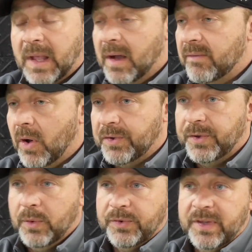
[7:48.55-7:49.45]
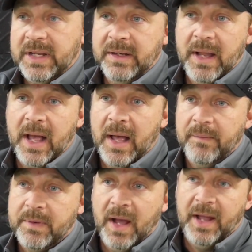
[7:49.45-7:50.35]
I've also seen
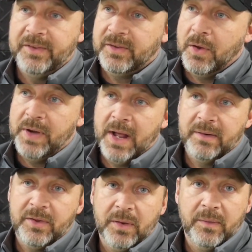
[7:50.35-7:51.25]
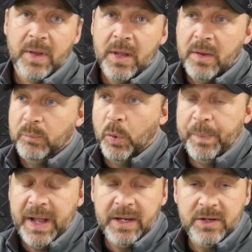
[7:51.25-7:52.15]
guys go down to the
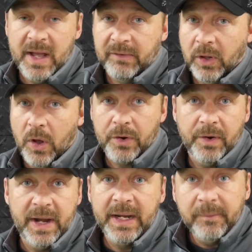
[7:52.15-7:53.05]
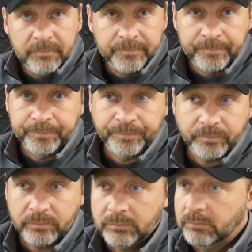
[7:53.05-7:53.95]
bullpen and you have a longer inning.
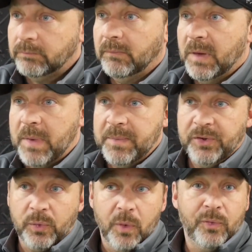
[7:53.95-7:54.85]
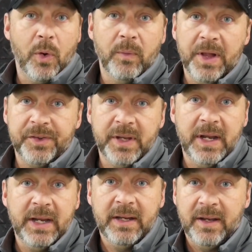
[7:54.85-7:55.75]
Maybe you score 4 runs in an
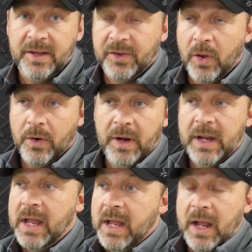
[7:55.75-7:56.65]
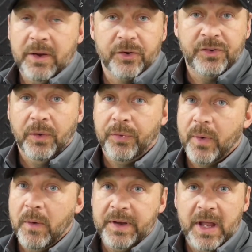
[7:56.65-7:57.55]
inning and it's a longer inning, and they're still
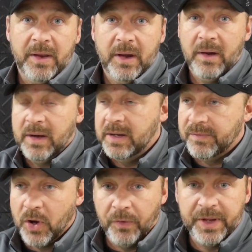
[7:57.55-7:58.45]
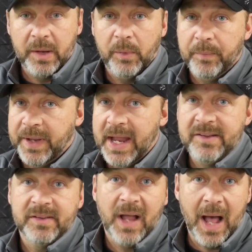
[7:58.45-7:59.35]
throwing down there. And you've called down the bullpen, hey,
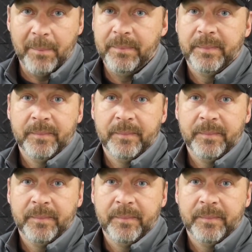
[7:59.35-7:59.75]
stop.